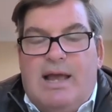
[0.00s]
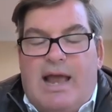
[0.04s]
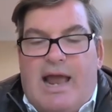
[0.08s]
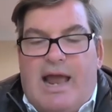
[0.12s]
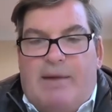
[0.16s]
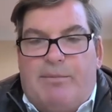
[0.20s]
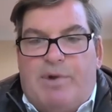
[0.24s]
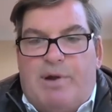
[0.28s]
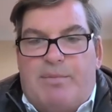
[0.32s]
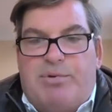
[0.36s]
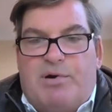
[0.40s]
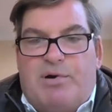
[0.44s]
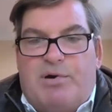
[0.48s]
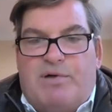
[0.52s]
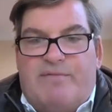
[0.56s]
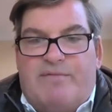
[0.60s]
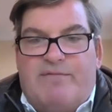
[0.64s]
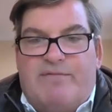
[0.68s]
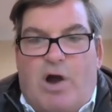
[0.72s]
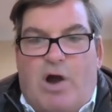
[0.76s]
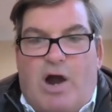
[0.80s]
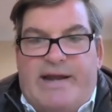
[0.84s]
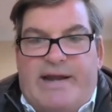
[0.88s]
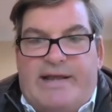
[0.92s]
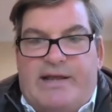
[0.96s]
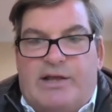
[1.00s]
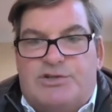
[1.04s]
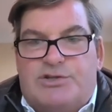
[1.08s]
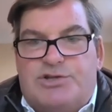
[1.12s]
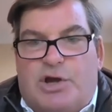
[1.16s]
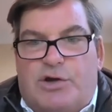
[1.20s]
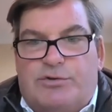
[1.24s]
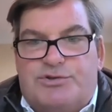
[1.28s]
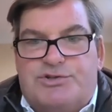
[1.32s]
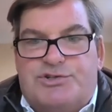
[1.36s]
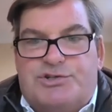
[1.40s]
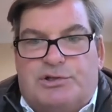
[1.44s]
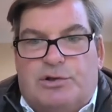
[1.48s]
And we're providing a
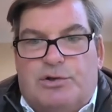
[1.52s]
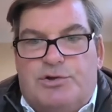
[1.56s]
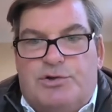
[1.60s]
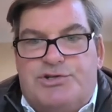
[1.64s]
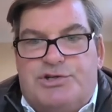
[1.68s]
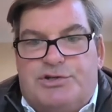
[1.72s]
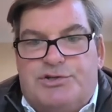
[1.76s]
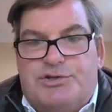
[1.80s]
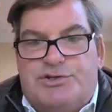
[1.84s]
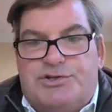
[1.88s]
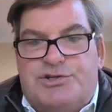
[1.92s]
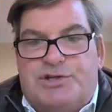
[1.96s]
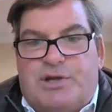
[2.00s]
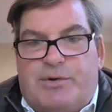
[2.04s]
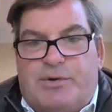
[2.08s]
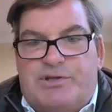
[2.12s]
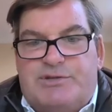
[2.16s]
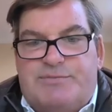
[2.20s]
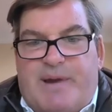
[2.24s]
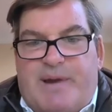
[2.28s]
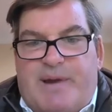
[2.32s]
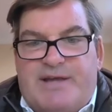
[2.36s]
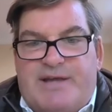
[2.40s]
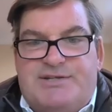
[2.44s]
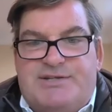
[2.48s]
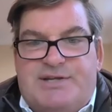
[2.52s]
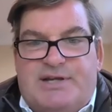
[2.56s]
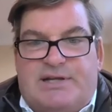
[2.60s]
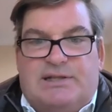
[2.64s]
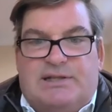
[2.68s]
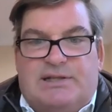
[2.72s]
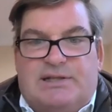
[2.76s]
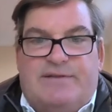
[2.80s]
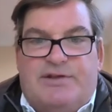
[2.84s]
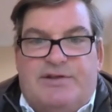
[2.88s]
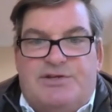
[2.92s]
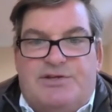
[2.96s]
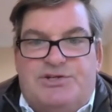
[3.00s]
total solution. So it's
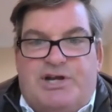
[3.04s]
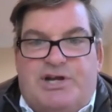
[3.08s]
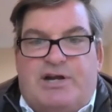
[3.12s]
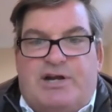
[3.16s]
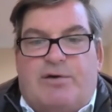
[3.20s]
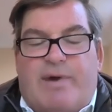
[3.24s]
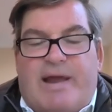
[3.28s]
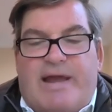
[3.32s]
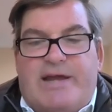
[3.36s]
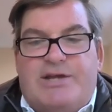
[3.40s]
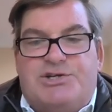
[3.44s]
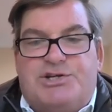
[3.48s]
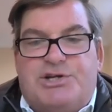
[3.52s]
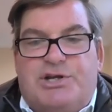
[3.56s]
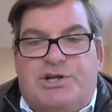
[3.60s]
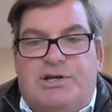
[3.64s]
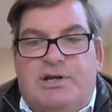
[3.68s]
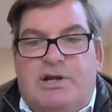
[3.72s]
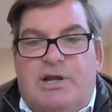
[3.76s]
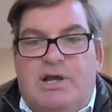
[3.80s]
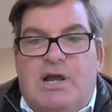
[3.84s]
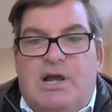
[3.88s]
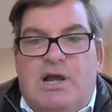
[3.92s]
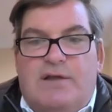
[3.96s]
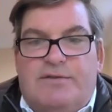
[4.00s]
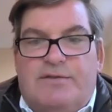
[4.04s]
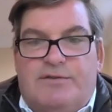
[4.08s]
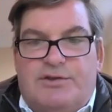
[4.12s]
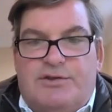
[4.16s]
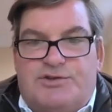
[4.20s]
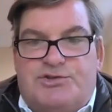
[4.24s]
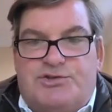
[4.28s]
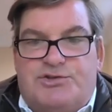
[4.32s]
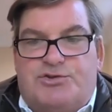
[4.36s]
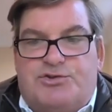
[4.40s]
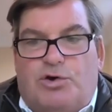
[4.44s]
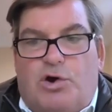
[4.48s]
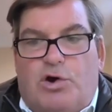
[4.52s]
basically the generation, the
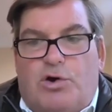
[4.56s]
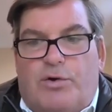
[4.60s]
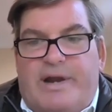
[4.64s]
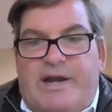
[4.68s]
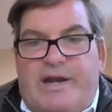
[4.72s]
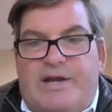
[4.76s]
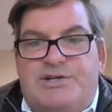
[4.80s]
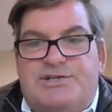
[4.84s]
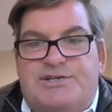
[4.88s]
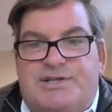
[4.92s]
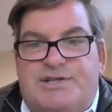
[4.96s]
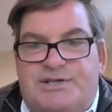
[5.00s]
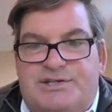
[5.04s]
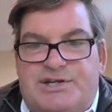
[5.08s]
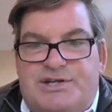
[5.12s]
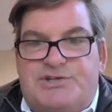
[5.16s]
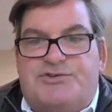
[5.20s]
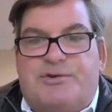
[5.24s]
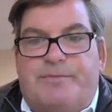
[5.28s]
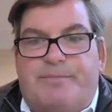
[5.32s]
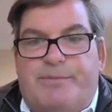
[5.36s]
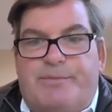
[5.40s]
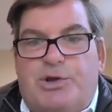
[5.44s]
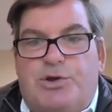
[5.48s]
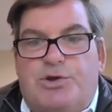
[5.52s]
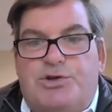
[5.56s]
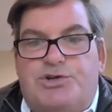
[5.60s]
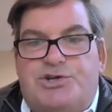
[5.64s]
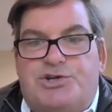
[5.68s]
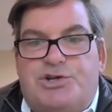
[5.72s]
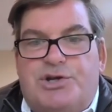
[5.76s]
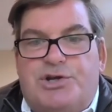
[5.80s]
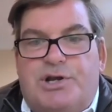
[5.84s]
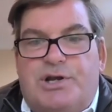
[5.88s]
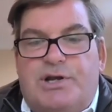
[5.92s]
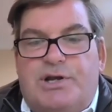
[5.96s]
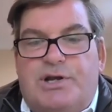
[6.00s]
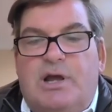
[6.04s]
storage, the
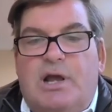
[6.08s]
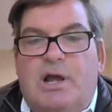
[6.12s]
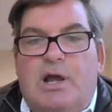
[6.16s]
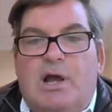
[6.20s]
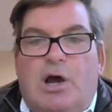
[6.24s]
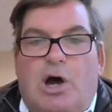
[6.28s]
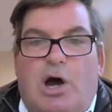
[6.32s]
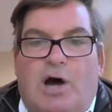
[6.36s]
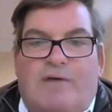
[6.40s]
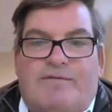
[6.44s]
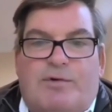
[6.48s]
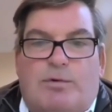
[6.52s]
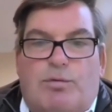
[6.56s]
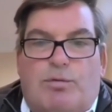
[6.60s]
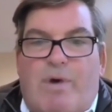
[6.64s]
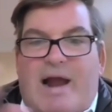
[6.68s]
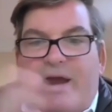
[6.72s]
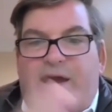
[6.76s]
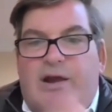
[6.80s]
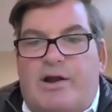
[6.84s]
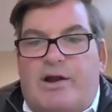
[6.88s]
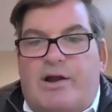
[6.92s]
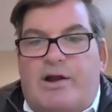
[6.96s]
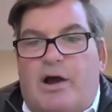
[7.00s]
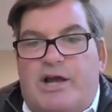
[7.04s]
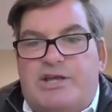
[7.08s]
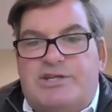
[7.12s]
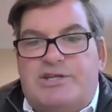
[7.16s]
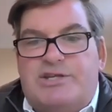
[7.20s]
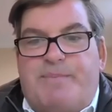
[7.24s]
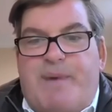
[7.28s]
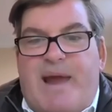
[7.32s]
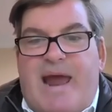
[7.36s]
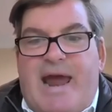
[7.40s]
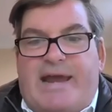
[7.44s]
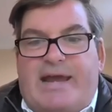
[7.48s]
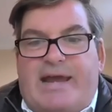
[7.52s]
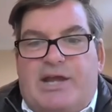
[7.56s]
distribution of a ruggedized
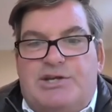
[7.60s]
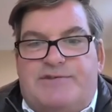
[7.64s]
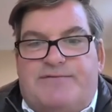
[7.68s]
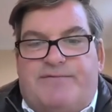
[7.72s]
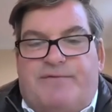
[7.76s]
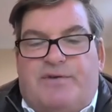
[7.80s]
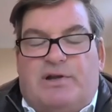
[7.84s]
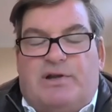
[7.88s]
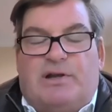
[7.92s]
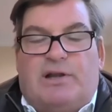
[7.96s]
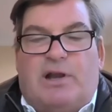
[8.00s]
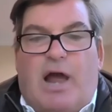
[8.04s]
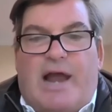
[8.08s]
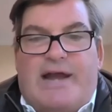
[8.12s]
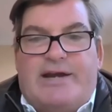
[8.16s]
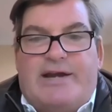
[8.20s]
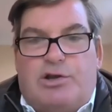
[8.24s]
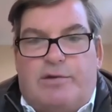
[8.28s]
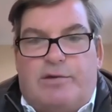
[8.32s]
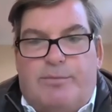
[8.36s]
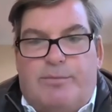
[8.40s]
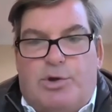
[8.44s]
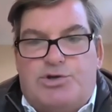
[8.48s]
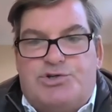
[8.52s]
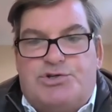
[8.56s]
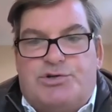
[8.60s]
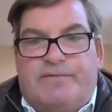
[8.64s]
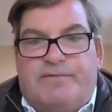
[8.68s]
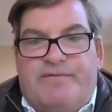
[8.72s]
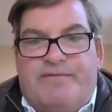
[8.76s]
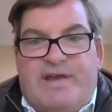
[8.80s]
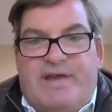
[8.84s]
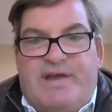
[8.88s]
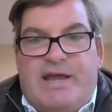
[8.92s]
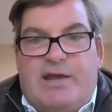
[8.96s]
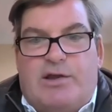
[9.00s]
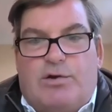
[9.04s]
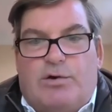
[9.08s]
package for light commercial
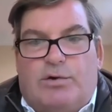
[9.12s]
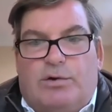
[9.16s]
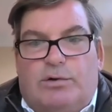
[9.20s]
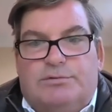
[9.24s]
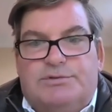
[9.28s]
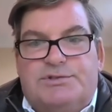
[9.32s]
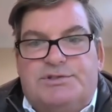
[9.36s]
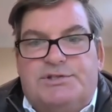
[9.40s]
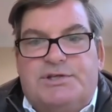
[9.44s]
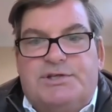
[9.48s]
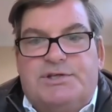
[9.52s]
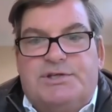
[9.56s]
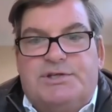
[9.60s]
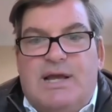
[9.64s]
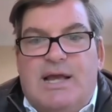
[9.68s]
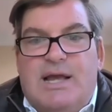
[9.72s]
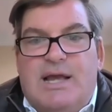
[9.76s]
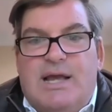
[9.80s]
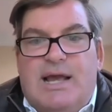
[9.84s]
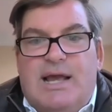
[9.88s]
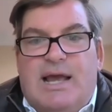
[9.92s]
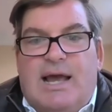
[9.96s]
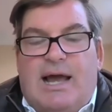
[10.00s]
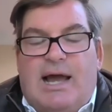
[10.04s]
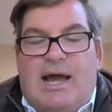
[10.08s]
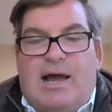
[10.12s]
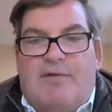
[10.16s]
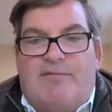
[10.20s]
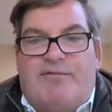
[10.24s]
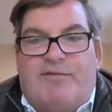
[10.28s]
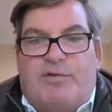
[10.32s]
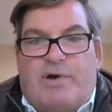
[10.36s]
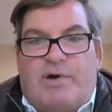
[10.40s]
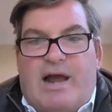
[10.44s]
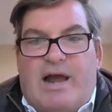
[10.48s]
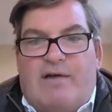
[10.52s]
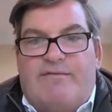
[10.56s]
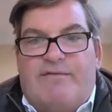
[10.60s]
vehicles uh,
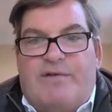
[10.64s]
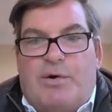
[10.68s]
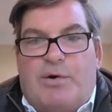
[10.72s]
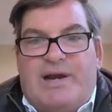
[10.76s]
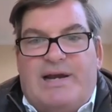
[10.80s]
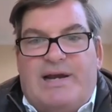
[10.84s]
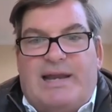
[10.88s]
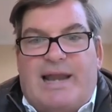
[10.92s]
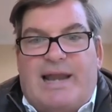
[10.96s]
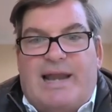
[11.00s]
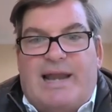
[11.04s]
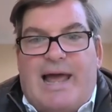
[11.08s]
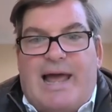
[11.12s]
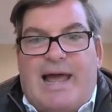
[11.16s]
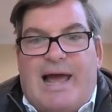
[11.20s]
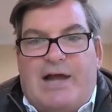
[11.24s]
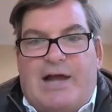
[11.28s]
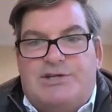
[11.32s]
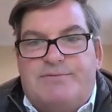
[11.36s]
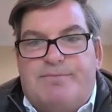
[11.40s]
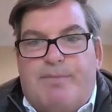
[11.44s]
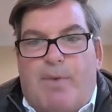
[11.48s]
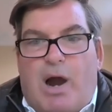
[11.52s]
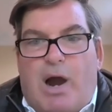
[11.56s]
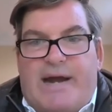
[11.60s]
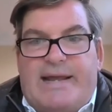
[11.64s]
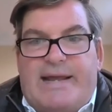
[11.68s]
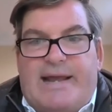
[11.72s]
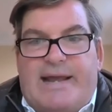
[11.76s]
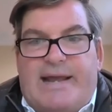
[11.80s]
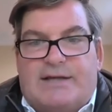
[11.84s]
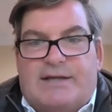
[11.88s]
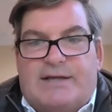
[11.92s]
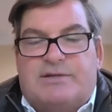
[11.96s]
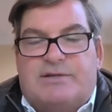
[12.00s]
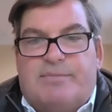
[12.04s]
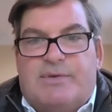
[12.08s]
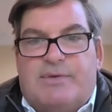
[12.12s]
for our very large mining
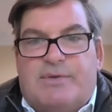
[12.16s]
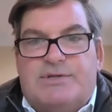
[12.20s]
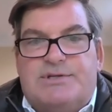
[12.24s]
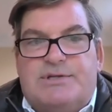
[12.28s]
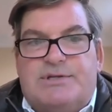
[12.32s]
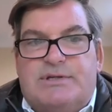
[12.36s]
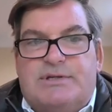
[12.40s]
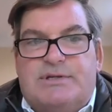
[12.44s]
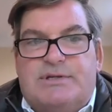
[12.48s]
customers.